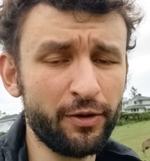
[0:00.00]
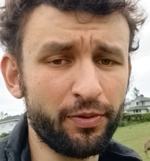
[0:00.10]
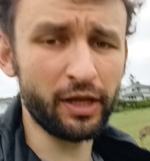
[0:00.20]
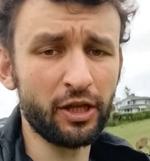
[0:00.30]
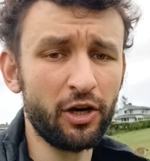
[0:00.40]

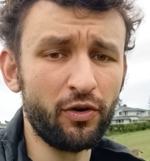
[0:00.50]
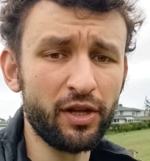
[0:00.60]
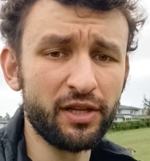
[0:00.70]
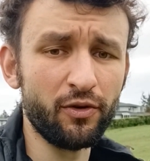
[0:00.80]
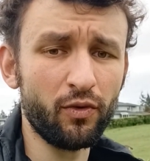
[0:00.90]
pretty low
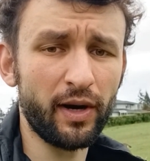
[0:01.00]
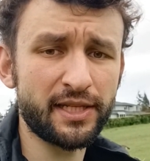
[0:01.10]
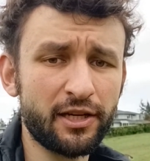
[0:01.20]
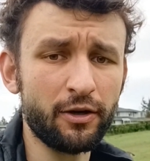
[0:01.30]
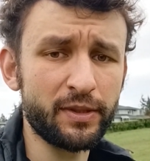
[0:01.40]
on the
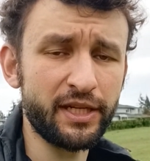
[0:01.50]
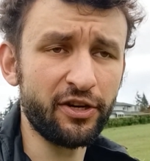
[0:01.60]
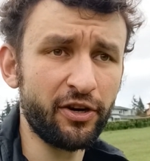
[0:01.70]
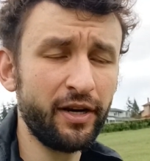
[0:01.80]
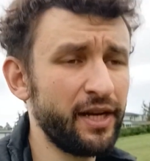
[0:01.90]
west coast
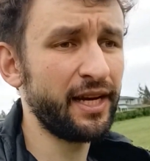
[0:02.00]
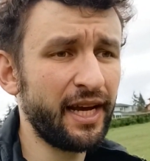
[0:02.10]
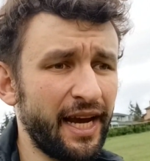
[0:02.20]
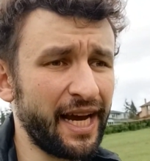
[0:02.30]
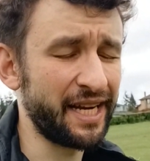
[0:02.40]
here,
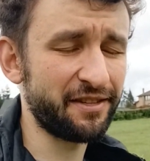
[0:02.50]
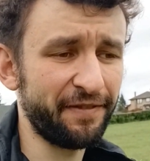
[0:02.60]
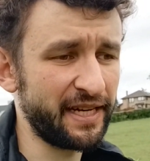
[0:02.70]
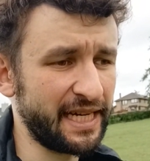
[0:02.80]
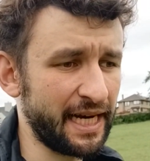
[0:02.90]
and it's
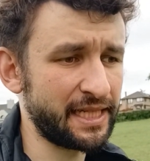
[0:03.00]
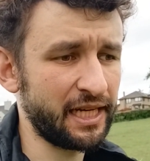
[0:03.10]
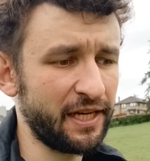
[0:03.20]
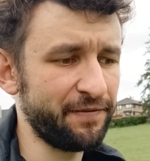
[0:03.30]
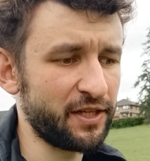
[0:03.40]

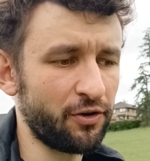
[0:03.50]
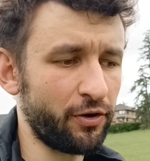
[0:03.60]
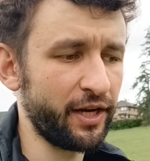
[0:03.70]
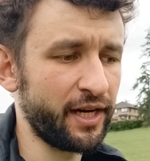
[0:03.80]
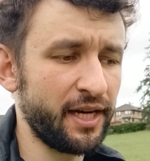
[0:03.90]
fantastic in
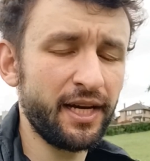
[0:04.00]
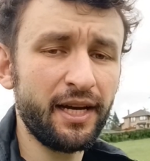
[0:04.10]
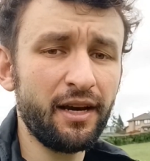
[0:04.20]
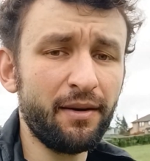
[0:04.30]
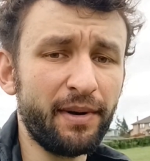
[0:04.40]
Victoria.
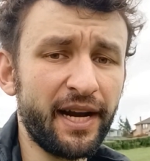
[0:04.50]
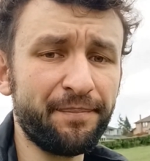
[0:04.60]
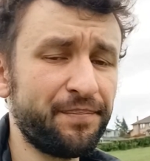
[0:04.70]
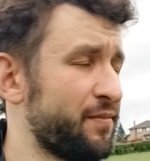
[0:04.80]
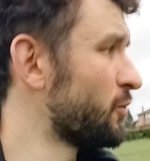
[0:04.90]
But
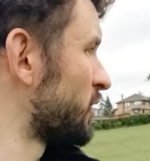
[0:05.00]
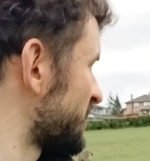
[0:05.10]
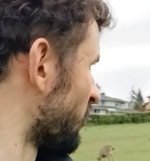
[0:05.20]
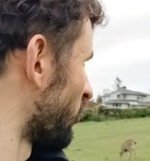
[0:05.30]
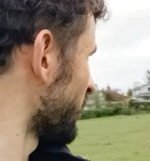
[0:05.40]

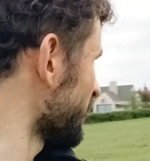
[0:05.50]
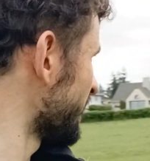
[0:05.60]
restoring